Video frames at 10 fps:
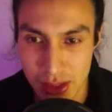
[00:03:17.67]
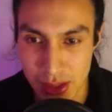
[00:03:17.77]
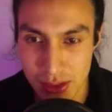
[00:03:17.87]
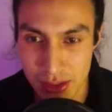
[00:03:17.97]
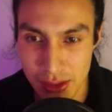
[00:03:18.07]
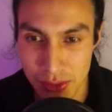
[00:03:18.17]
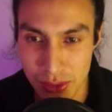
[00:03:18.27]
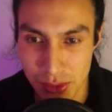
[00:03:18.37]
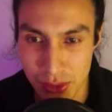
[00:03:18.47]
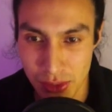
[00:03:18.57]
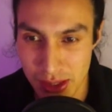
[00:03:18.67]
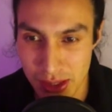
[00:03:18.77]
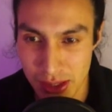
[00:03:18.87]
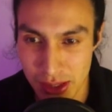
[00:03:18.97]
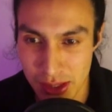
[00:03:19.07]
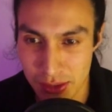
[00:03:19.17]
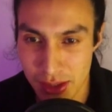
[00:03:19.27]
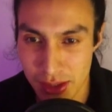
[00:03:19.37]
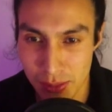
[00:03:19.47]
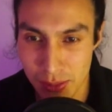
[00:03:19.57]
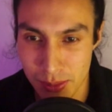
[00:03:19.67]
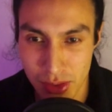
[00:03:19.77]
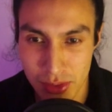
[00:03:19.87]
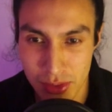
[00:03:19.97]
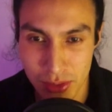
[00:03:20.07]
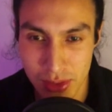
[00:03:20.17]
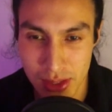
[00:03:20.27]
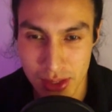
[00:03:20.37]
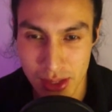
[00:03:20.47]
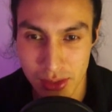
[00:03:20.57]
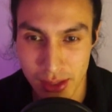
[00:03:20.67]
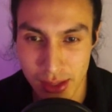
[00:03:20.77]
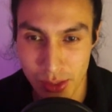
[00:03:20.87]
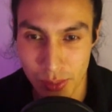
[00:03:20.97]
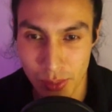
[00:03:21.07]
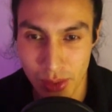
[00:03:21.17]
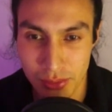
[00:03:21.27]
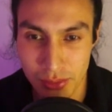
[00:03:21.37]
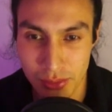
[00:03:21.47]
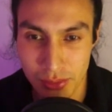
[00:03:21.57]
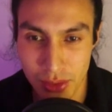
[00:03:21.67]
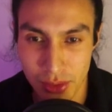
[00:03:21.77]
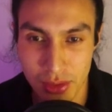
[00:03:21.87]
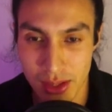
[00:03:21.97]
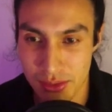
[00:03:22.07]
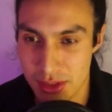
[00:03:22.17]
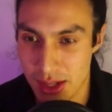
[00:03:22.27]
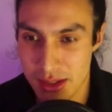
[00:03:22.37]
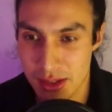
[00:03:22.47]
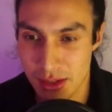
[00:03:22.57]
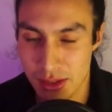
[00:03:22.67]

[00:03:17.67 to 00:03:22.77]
If you're a clean freak, move it over to the other workflow so it lives next to them.